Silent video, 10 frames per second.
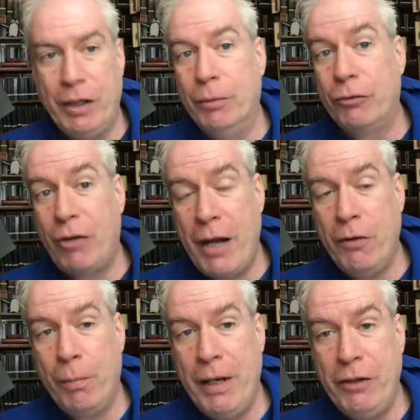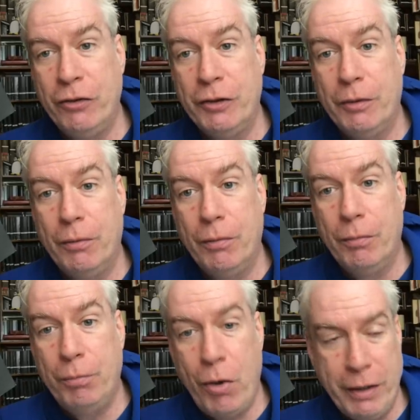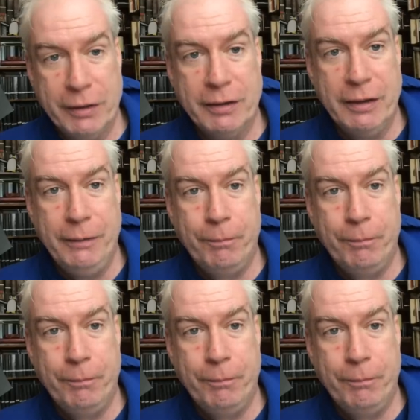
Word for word: It will try your patience pointlessly.